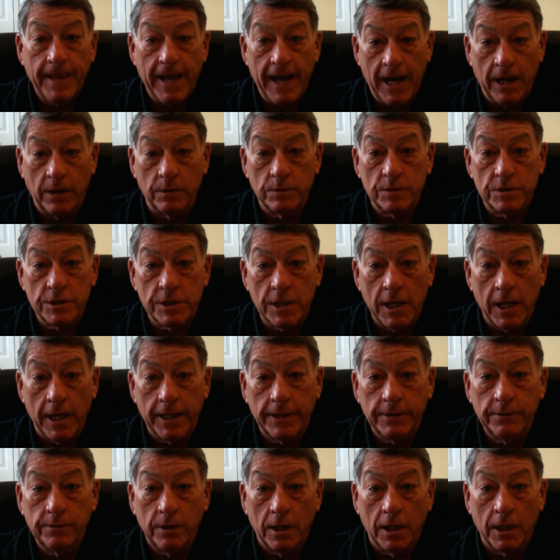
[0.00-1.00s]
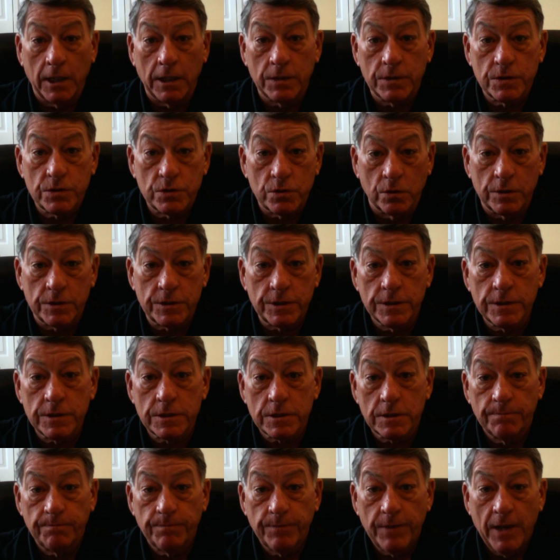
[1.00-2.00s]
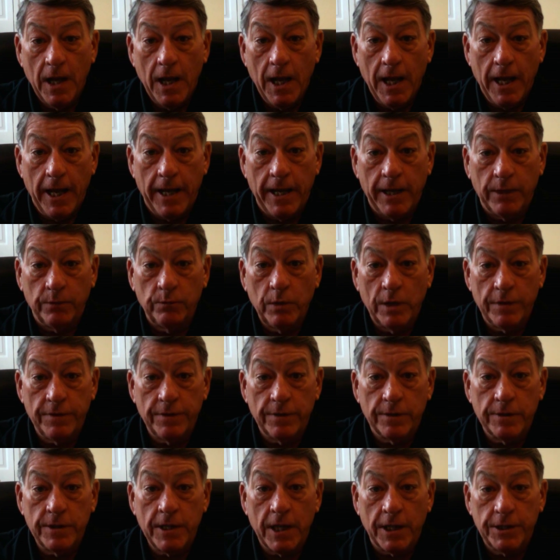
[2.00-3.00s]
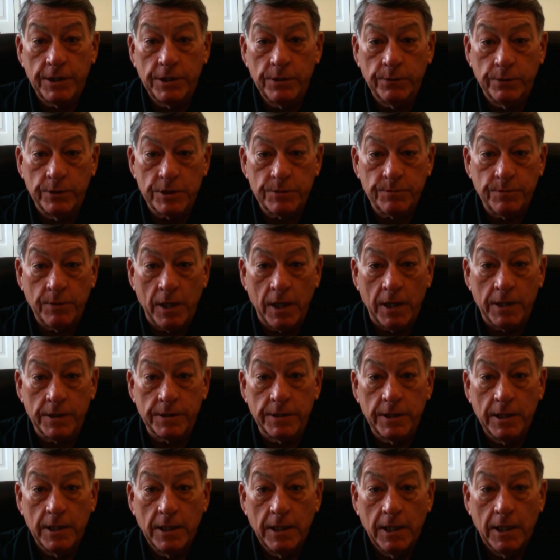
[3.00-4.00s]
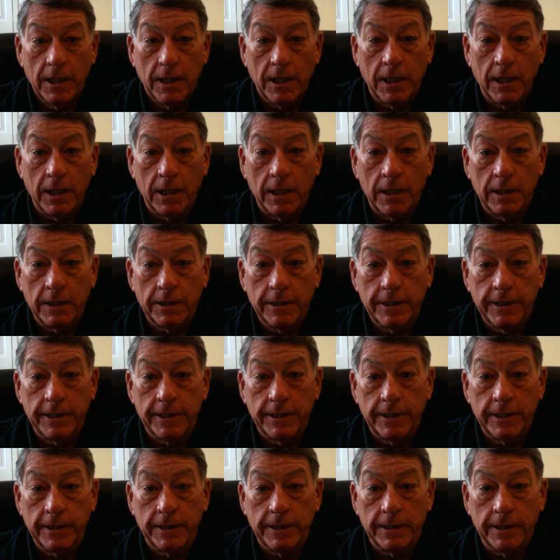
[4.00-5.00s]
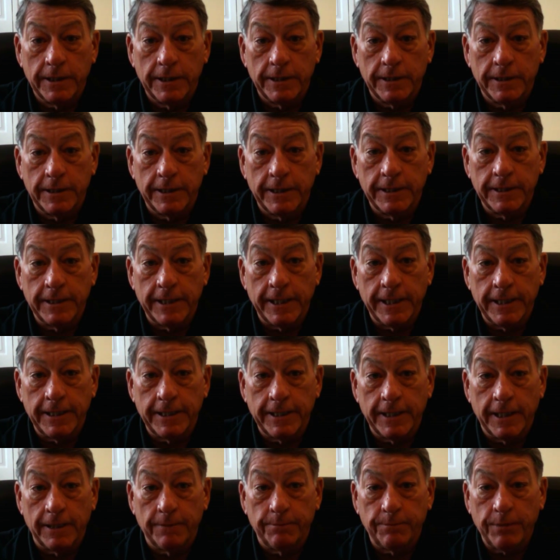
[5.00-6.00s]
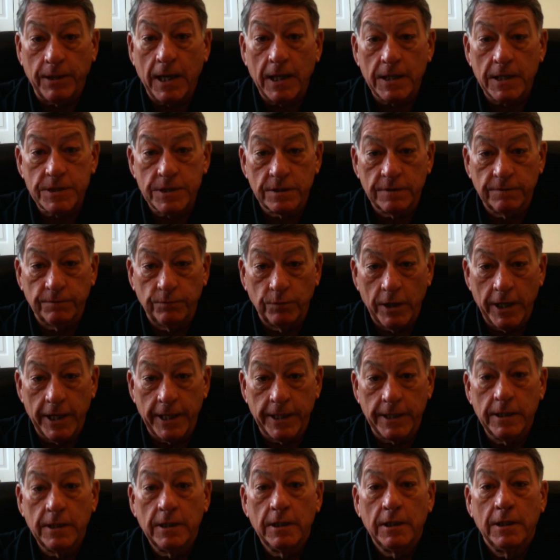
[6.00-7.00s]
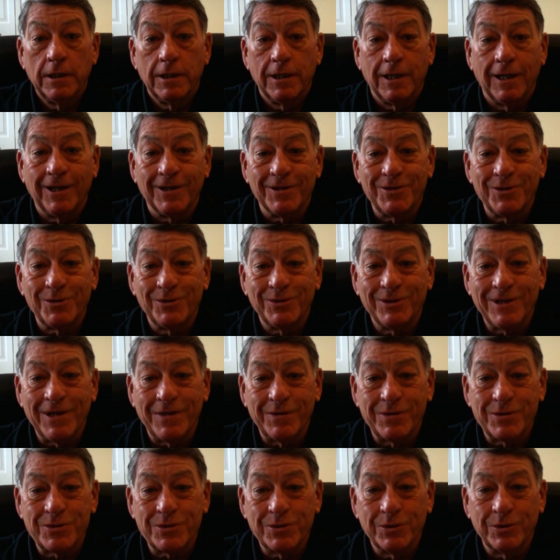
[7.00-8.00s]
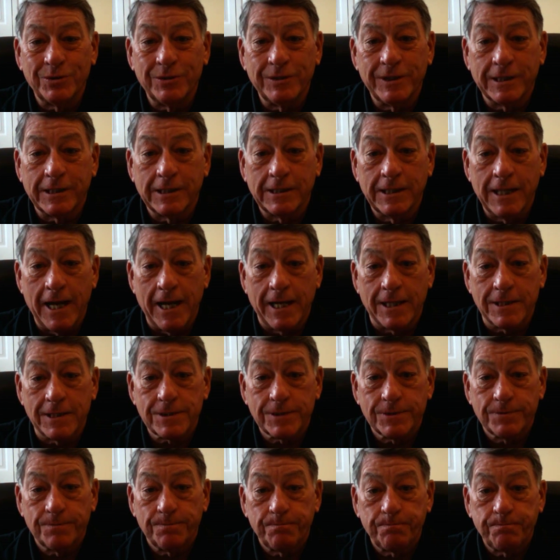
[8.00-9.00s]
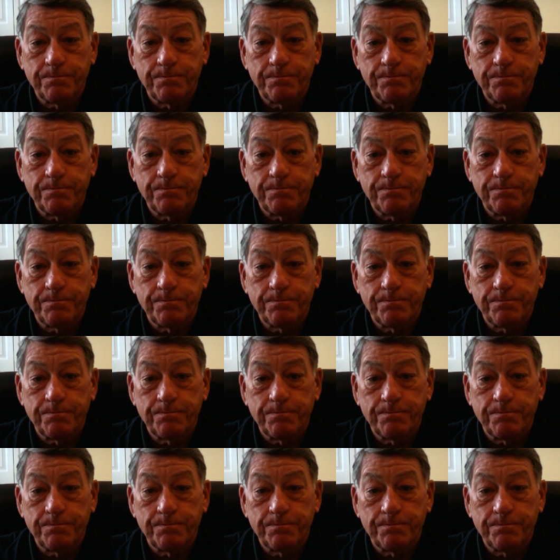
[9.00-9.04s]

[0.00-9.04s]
outside sources, and whether or not you respond in a positive way to another student in class.